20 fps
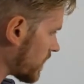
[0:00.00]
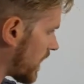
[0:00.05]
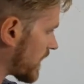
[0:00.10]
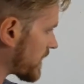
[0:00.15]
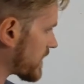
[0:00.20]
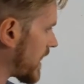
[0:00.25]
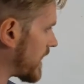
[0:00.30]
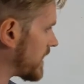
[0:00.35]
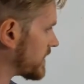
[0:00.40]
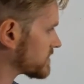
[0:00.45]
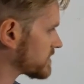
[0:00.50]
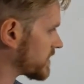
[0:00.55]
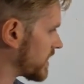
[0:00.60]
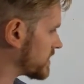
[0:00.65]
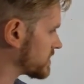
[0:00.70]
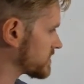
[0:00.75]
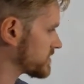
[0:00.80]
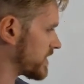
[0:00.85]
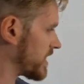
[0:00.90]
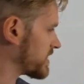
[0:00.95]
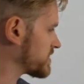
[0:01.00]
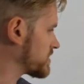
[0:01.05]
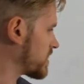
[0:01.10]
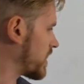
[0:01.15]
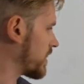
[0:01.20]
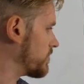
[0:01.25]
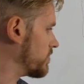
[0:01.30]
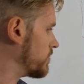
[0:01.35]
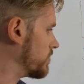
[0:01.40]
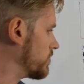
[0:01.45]
again, it's
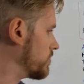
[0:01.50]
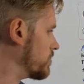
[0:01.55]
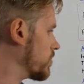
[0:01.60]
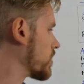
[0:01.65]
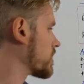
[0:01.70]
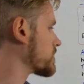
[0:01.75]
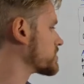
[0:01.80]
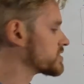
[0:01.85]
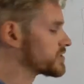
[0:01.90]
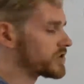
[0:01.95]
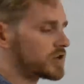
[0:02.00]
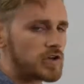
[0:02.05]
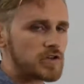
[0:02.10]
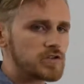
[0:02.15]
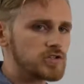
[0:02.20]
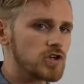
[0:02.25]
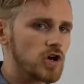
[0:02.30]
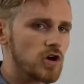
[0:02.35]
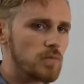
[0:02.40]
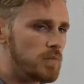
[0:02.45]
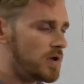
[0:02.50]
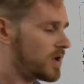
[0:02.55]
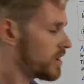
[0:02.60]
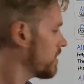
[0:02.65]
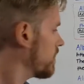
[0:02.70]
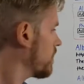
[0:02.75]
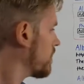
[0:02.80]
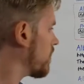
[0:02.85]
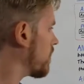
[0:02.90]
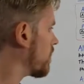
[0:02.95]
done not as good a job
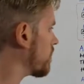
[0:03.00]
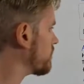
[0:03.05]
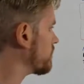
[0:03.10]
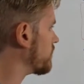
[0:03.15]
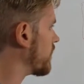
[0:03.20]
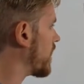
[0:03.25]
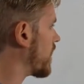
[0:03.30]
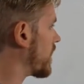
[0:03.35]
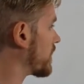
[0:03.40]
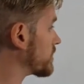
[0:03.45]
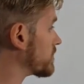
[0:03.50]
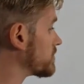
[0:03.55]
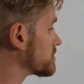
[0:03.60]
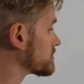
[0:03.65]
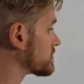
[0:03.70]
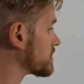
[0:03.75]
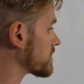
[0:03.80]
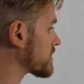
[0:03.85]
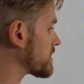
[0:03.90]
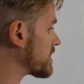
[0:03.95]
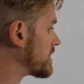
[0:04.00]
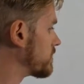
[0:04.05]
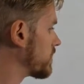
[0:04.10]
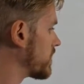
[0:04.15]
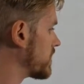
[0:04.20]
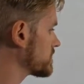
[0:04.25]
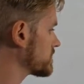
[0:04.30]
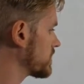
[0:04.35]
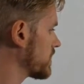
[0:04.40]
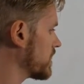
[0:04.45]
of using the
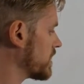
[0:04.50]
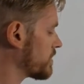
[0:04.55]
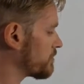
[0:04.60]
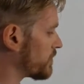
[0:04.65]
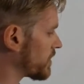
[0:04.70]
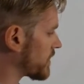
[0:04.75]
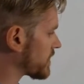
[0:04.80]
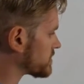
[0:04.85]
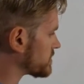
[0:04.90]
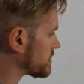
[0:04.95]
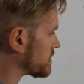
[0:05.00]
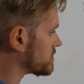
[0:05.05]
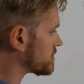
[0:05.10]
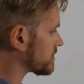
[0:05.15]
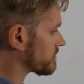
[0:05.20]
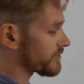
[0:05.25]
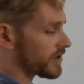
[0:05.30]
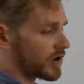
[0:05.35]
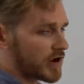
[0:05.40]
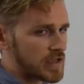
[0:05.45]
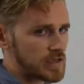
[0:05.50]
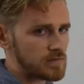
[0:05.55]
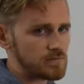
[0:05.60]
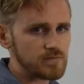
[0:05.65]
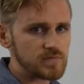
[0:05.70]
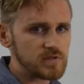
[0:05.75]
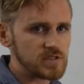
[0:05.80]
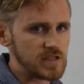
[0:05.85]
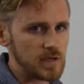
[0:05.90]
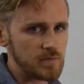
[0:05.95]
keywords, but it's using
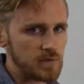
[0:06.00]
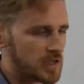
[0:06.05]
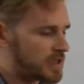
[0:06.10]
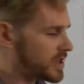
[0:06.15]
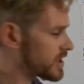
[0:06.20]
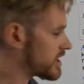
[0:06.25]
very similar